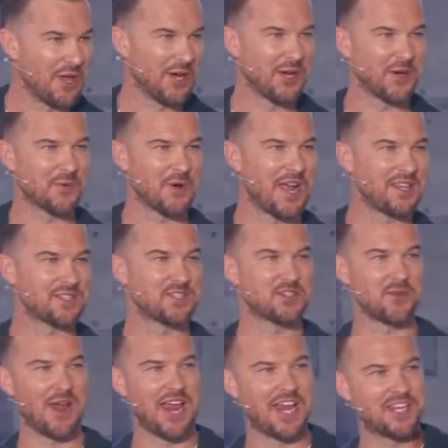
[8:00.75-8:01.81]
weird. We're not
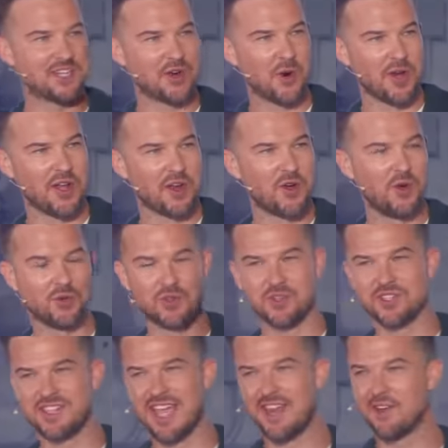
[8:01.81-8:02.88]
strange according to culture
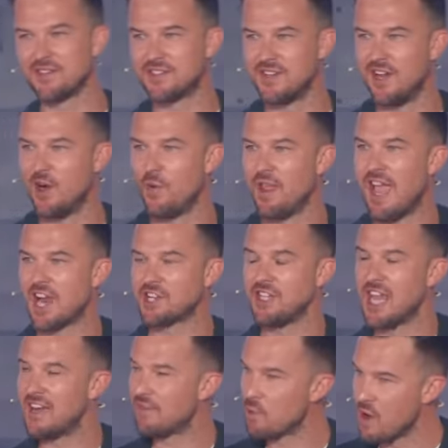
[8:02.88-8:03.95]
standards. No, we
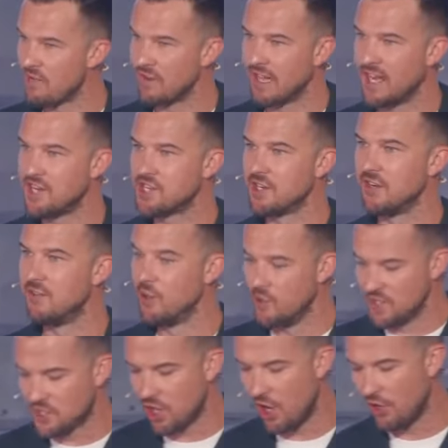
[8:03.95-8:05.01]
actually have a revelation of who
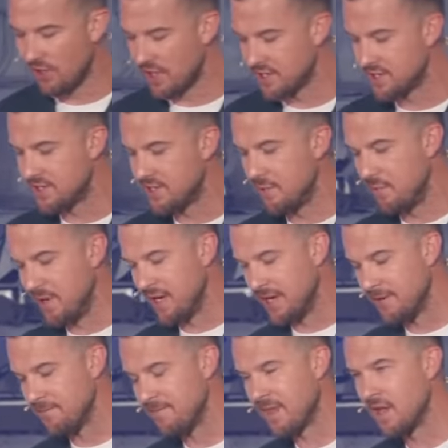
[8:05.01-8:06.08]
he's called us to
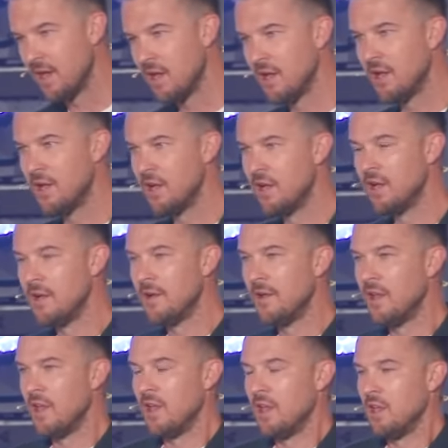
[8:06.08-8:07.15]
be.
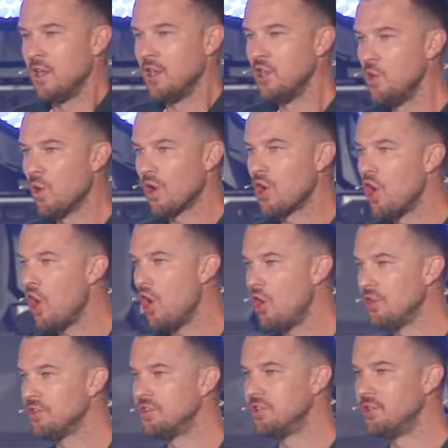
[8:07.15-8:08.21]
You are
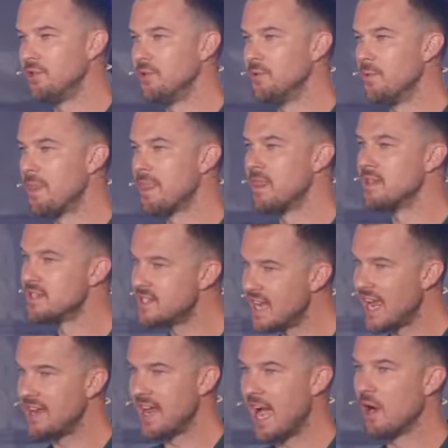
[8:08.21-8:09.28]
called to
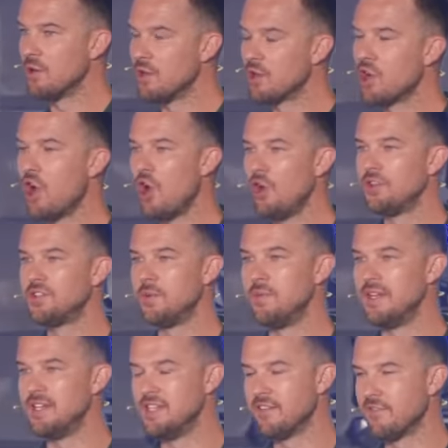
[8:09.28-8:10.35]
stand out. You're called to
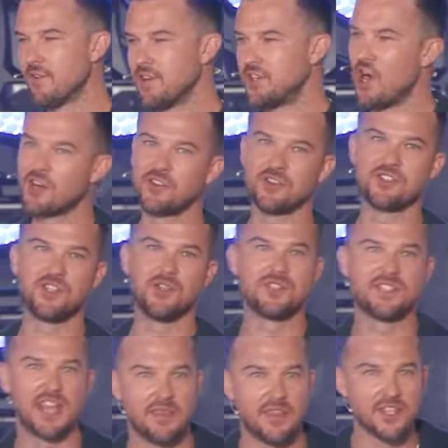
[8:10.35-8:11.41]
be different. Dr. Seuss
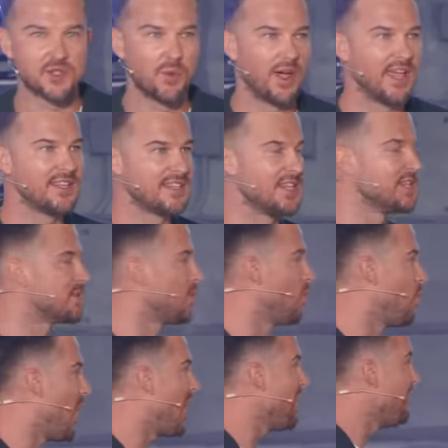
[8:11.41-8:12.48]
said it this way. He says,
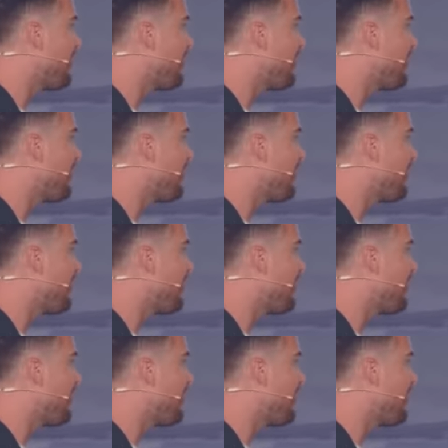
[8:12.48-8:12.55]
why